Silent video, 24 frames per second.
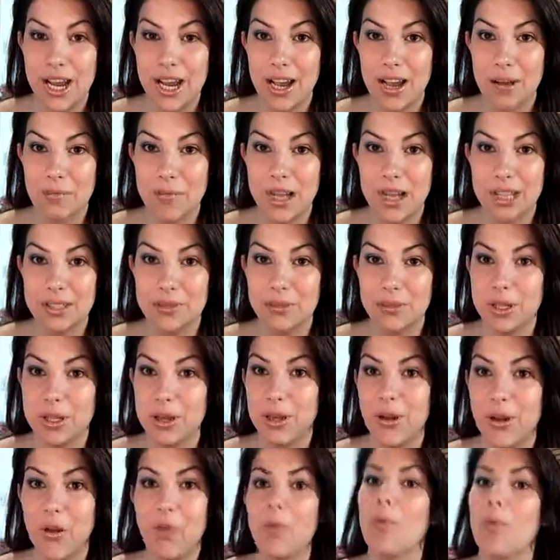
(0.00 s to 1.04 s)
I know we
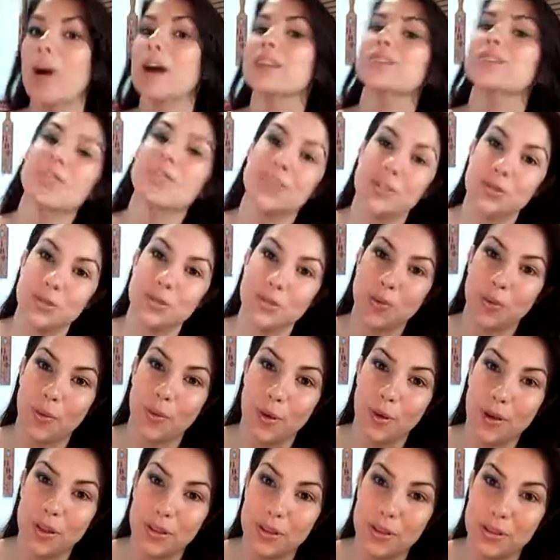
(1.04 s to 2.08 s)
all watch the
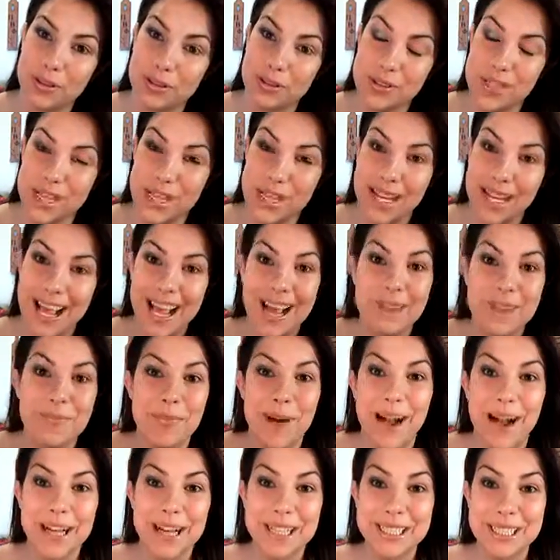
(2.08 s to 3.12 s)
tutorials, and
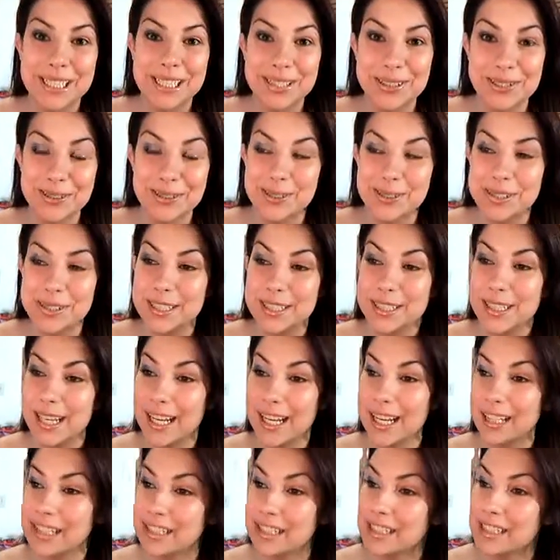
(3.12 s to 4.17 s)
mine included,
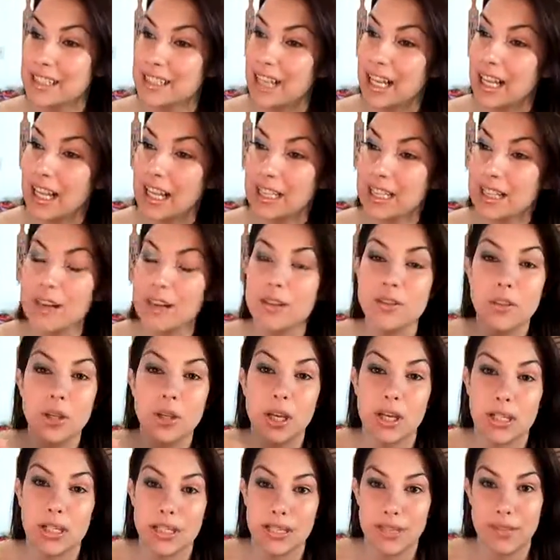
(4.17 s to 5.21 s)
and it's like, oh, you
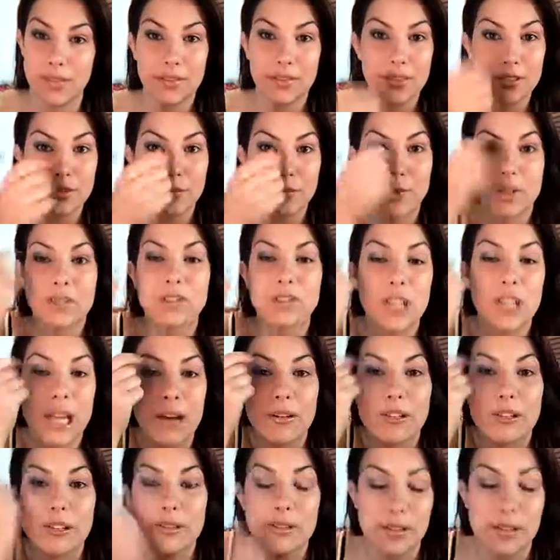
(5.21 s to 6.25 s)
got to get out this brush
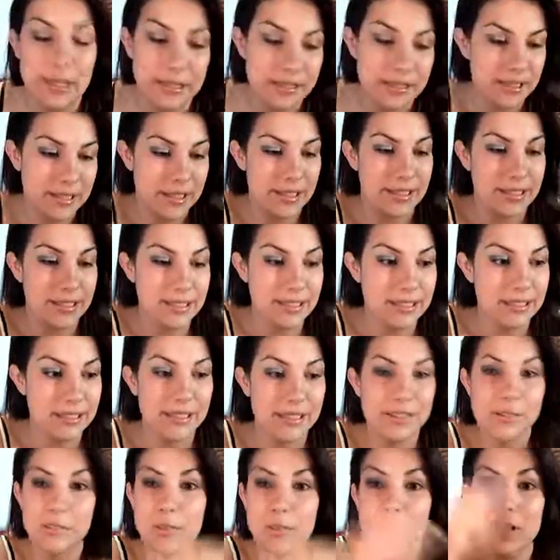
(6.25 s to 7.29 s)
now and do this, and then
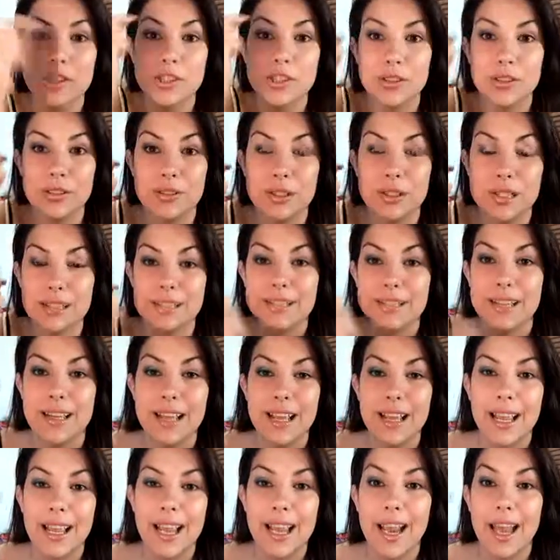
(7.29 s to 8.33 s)
get this brush and do this.
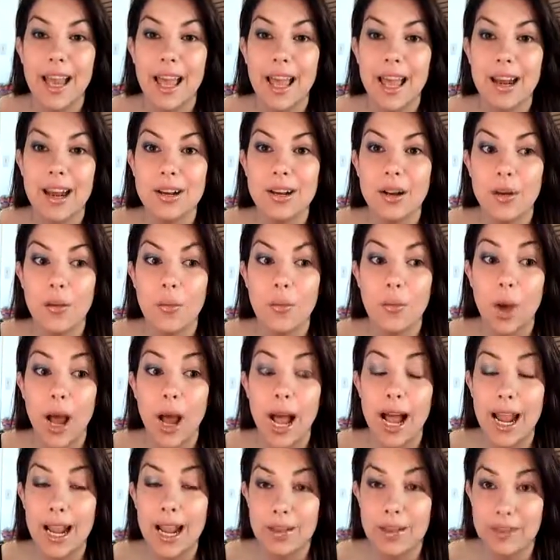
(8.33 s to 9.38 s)
And
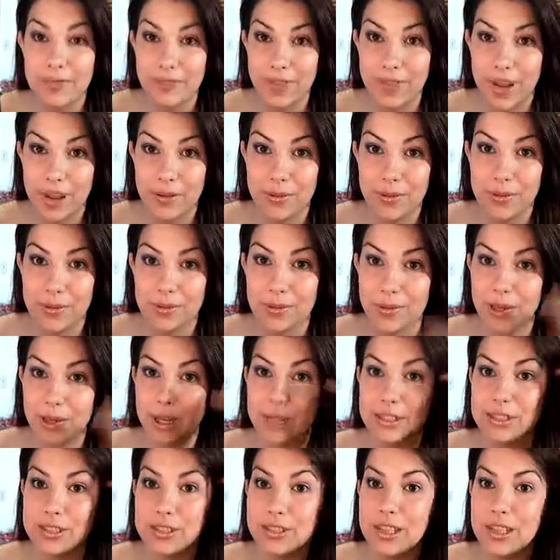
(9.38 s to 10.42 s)
I have found a
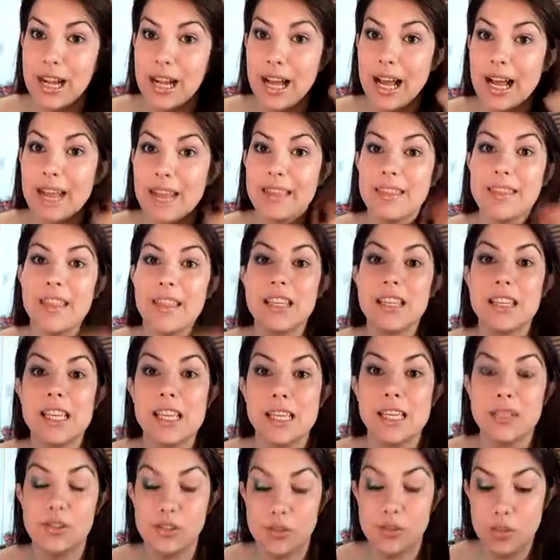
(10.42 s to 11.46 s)
brush that I think
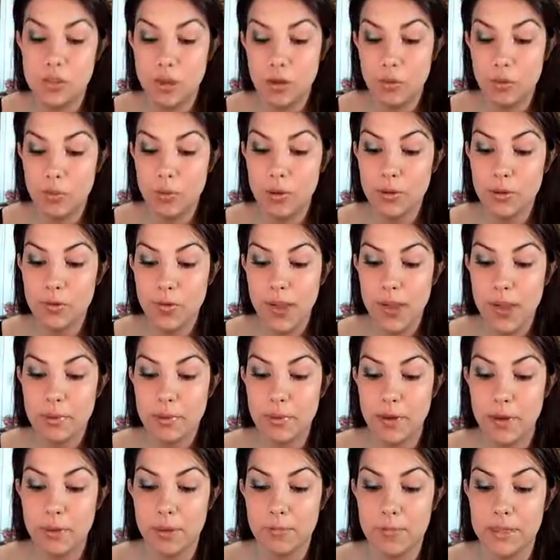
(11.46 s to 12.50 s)
is so
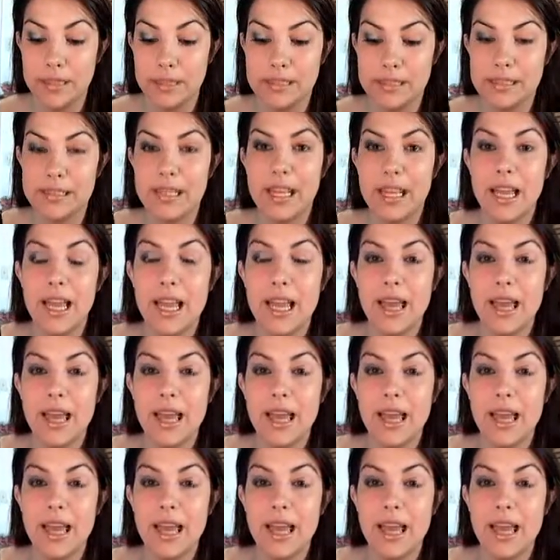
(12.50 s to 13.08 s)
multi-purpose